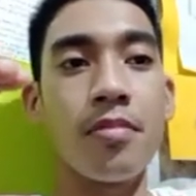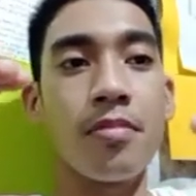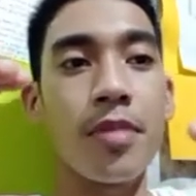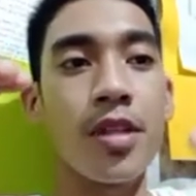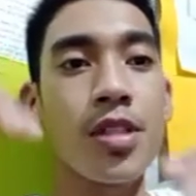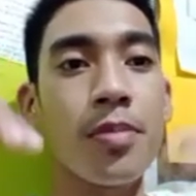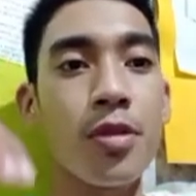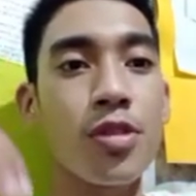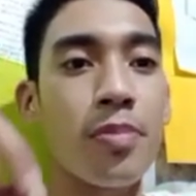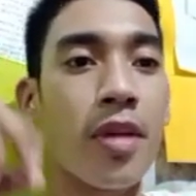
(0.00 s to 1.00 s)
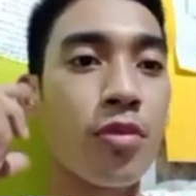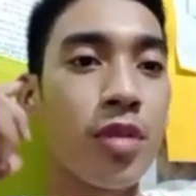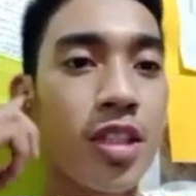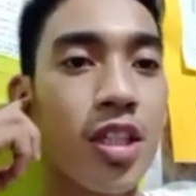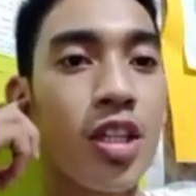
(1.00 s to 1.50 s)
Principles of
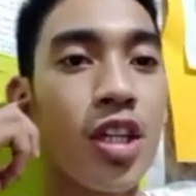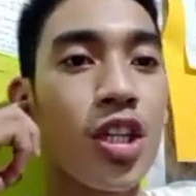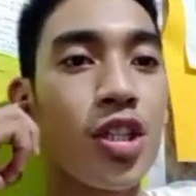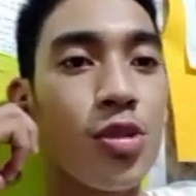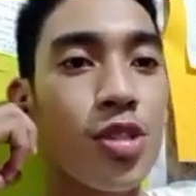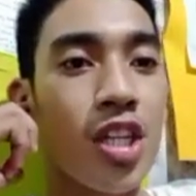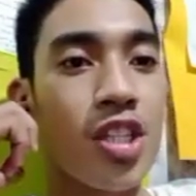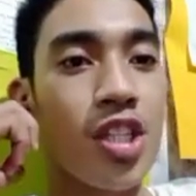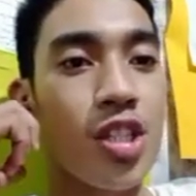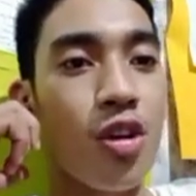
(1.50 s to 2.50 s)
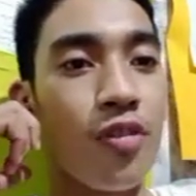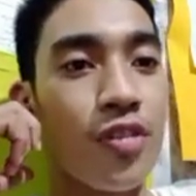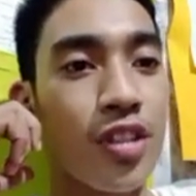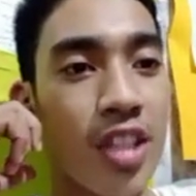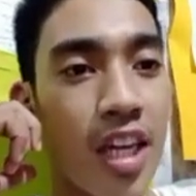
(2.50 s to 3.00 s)
equity, usages of
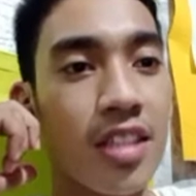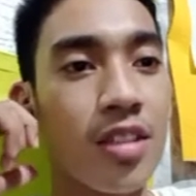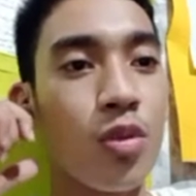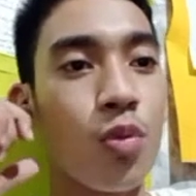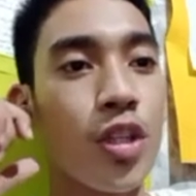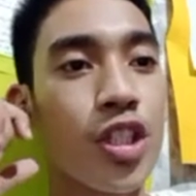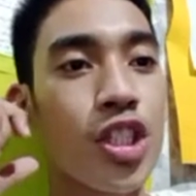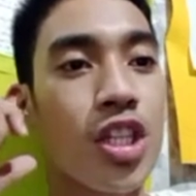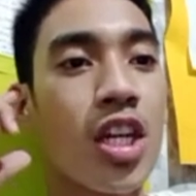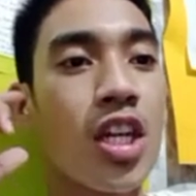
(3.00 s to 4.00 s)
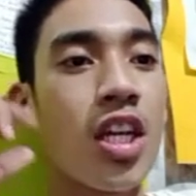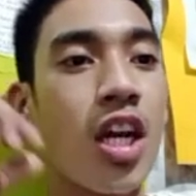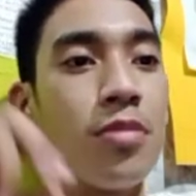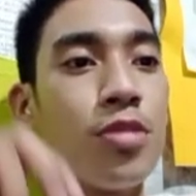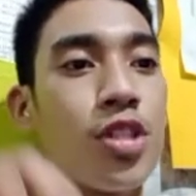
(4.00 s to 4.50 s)
trade, which
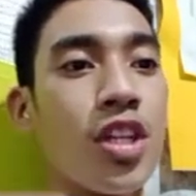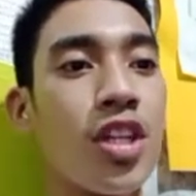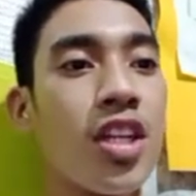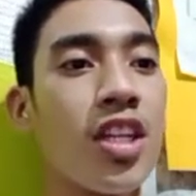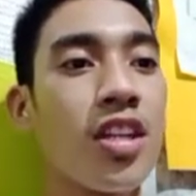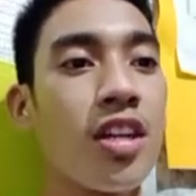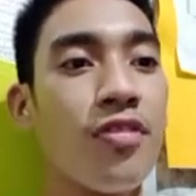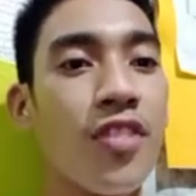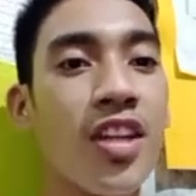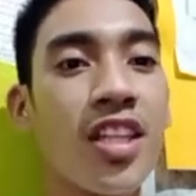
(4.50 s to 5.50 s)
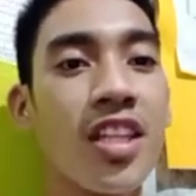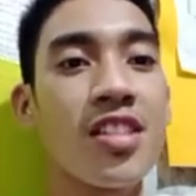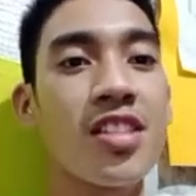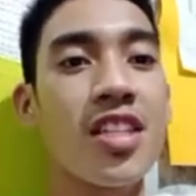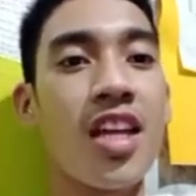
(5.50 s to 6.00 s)
generally
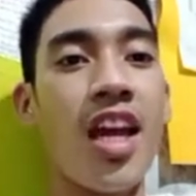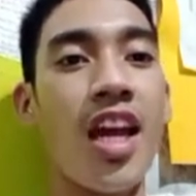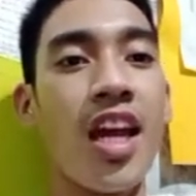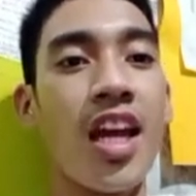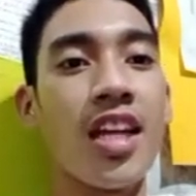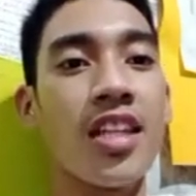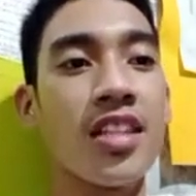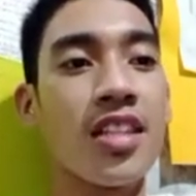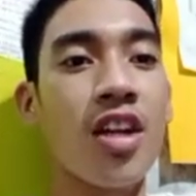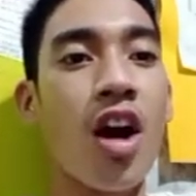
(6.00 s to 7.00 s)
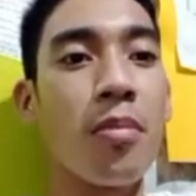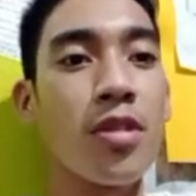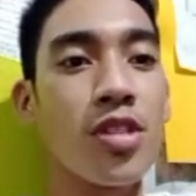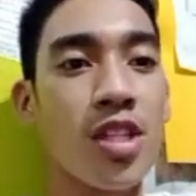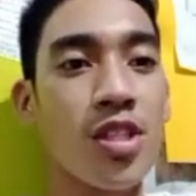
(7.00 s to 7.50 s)
convenience and
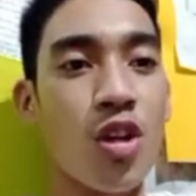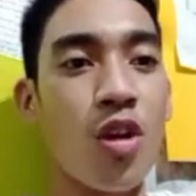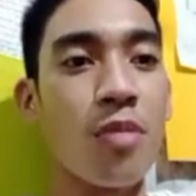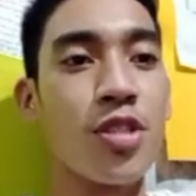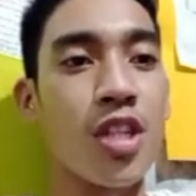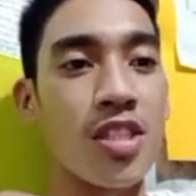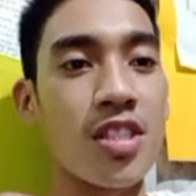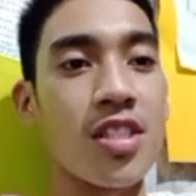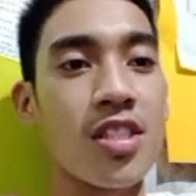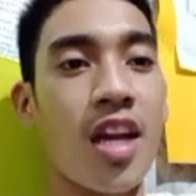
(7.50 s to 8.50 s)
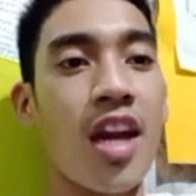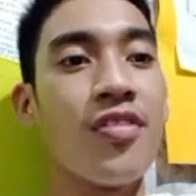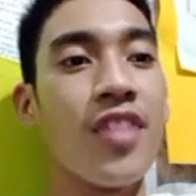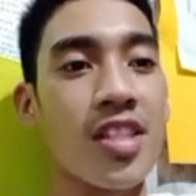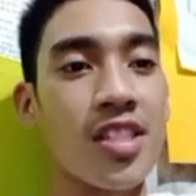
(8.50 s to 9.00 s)
common sense of justice
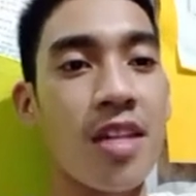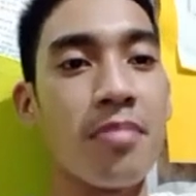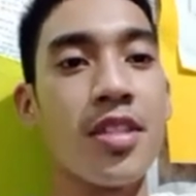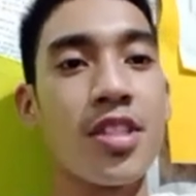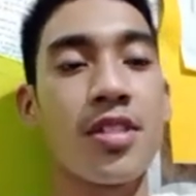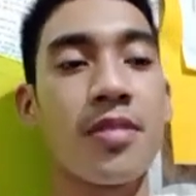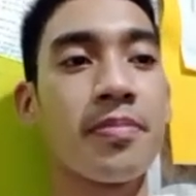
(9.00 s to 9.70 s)
have established.